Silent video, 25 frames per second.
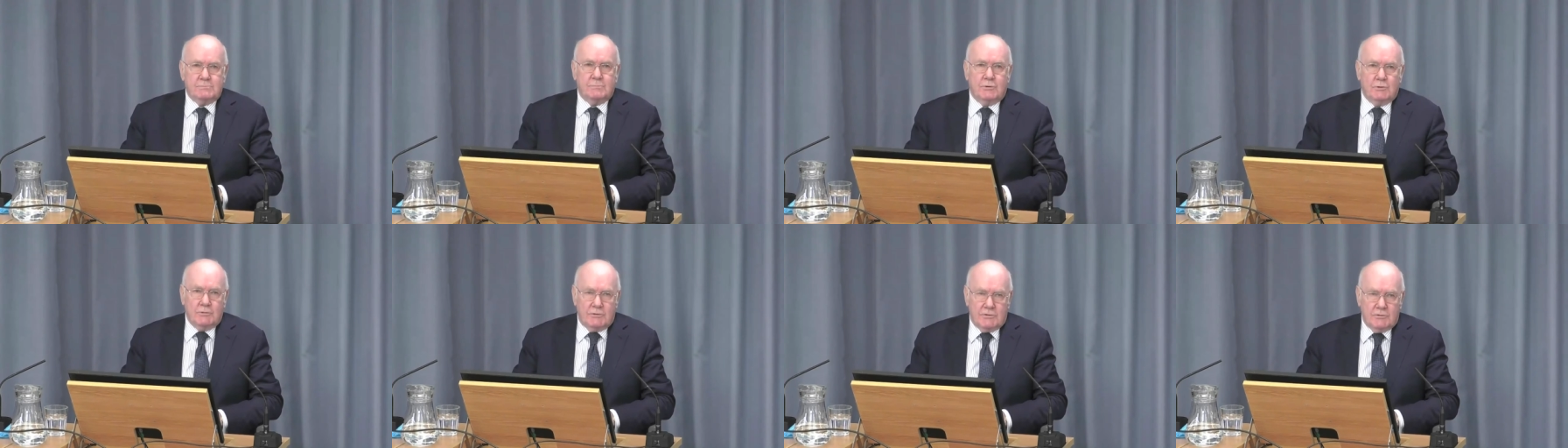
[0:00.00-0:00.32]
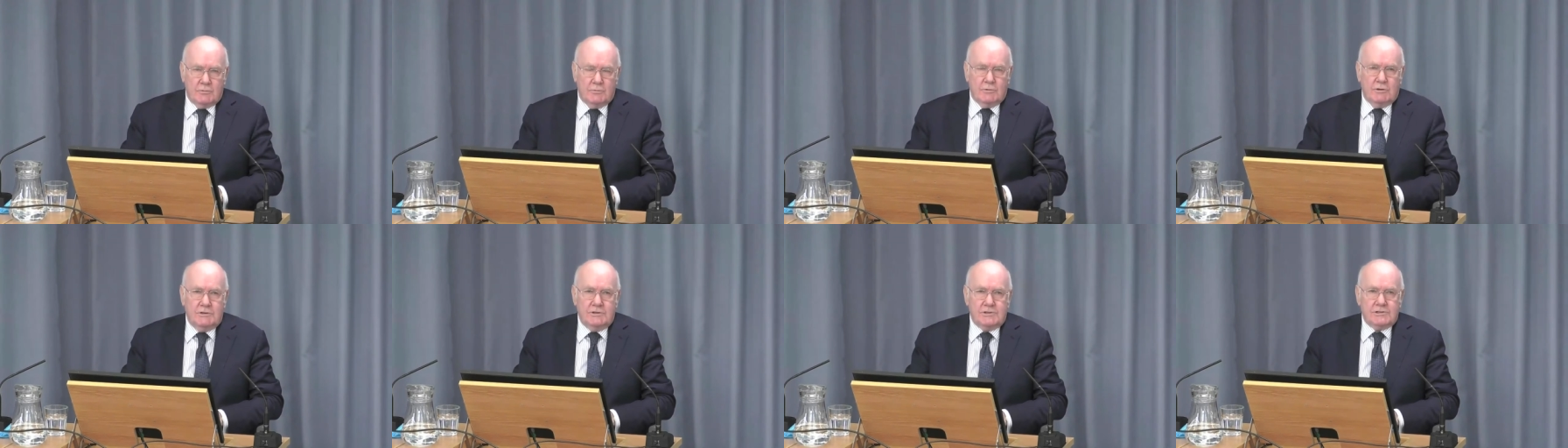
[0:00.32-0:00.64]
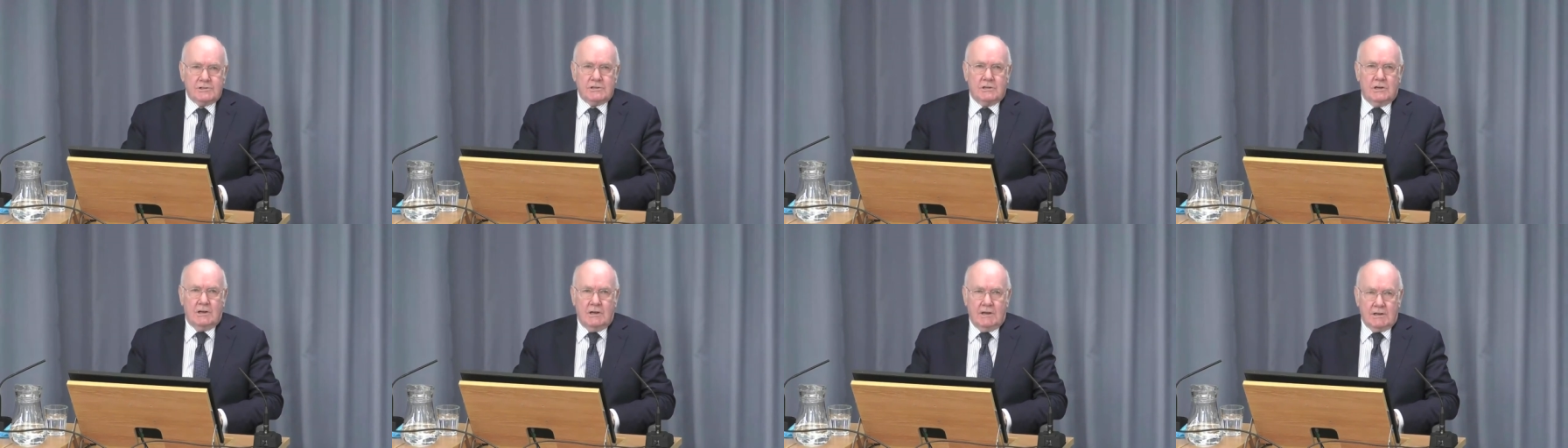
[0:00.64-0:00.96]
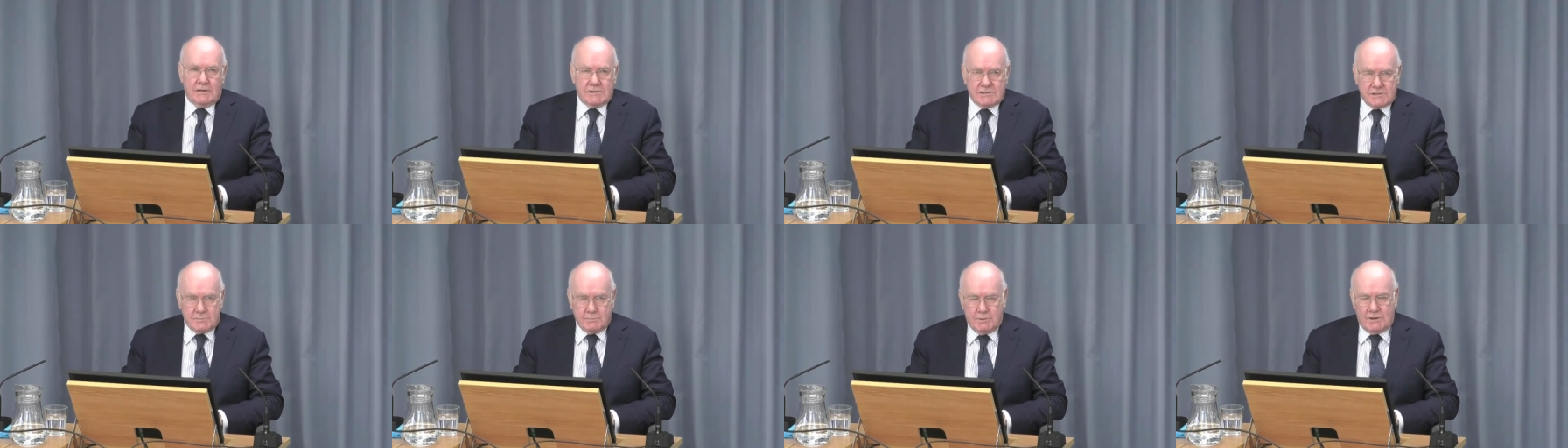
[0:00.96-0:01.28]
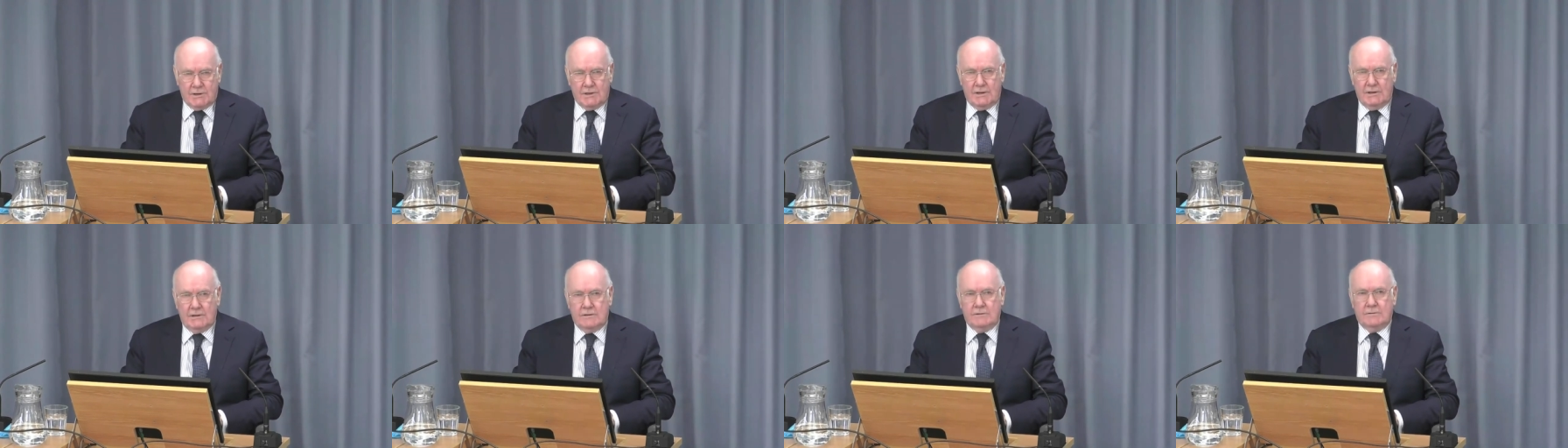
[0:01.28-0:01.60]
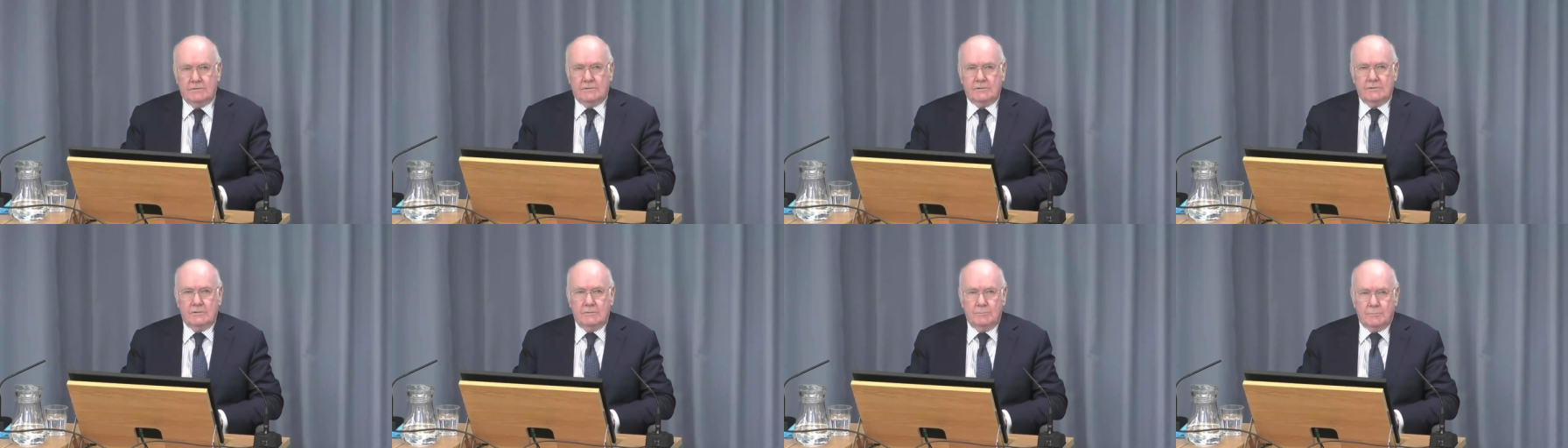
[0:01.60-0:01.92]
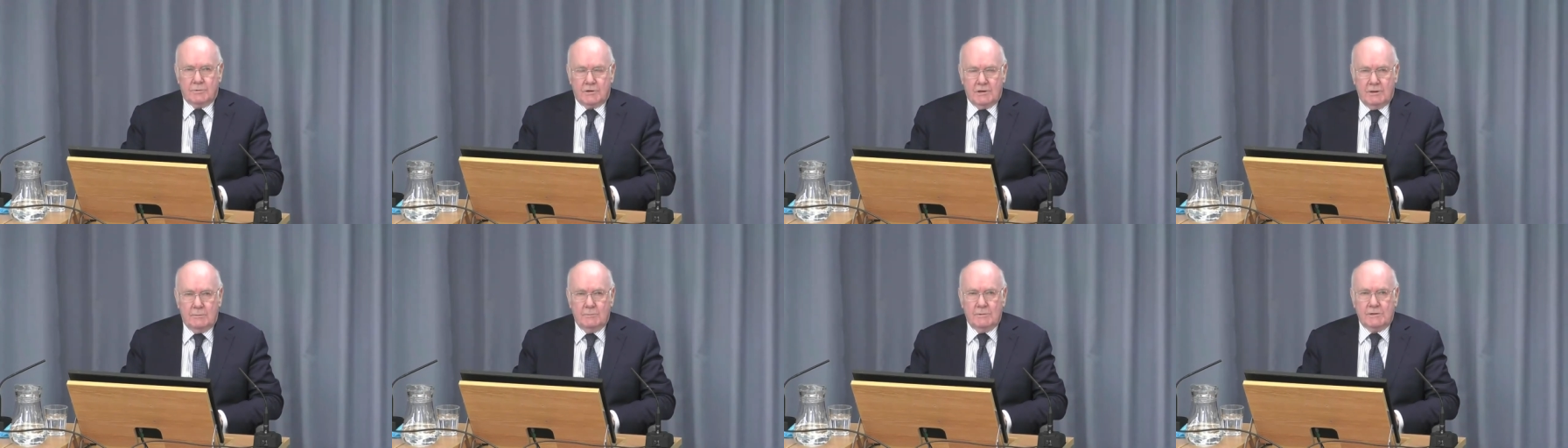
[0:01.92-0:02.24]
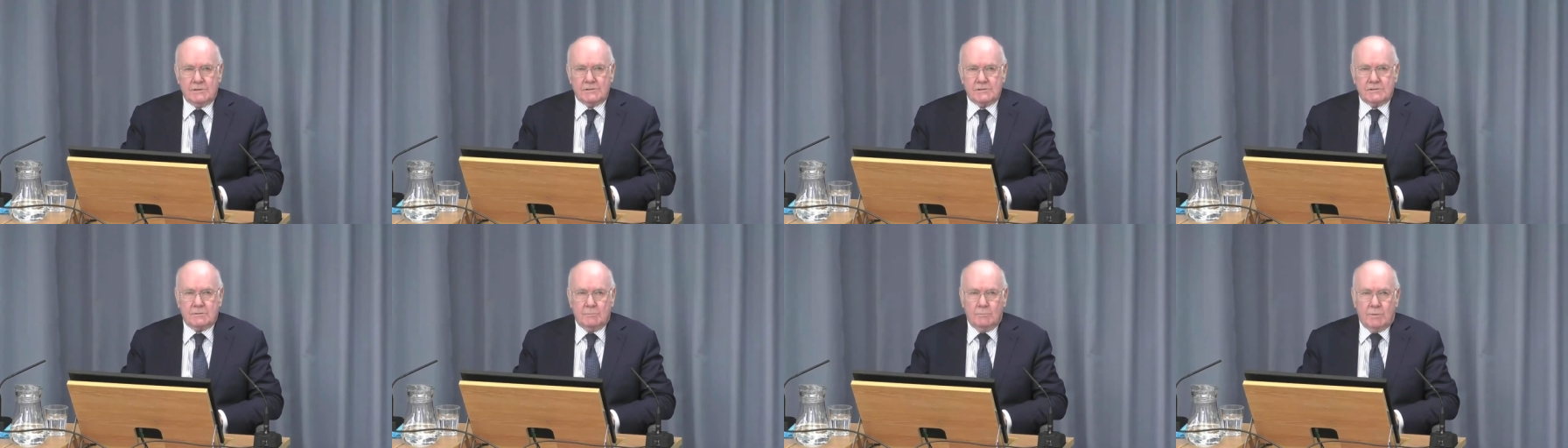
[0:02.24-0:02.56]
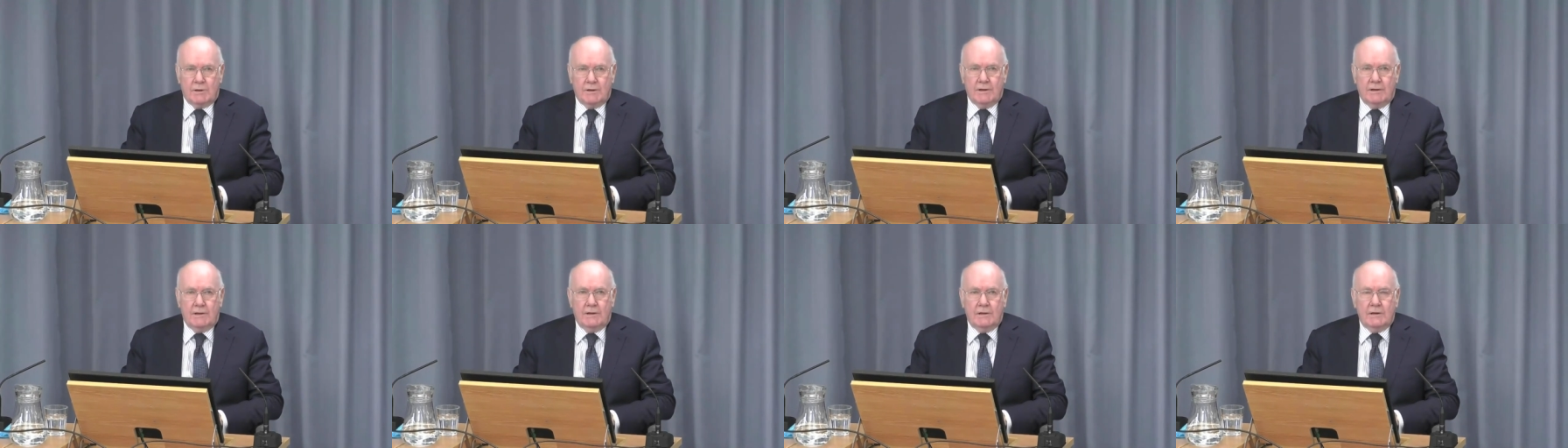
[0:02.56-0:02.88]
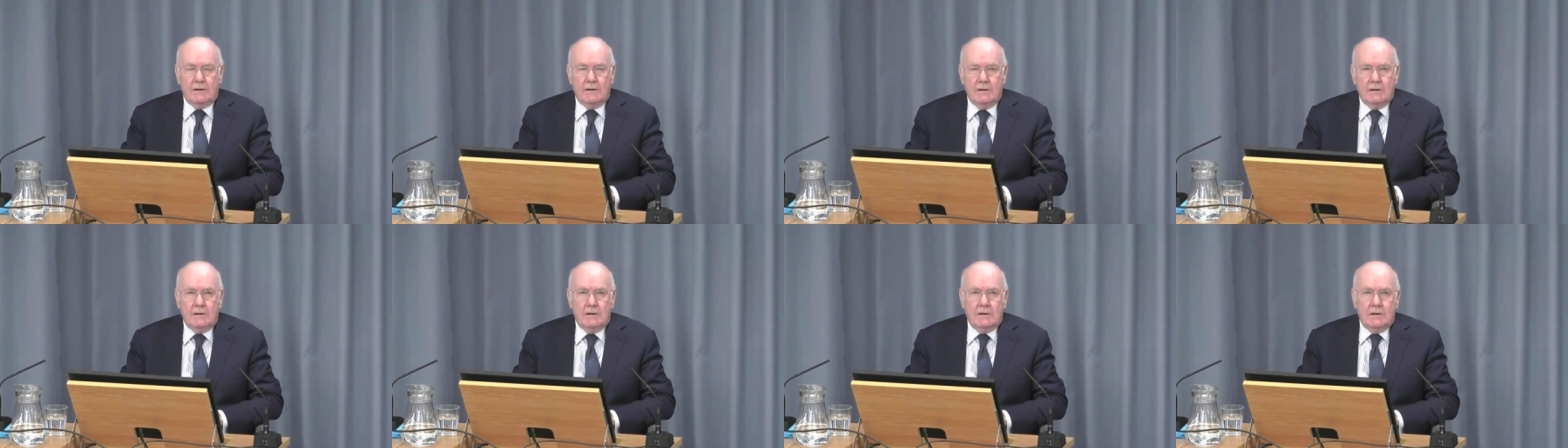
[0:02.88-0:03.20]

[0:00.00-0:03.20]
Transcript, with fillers: both of which I explained to Prime Minister Blair.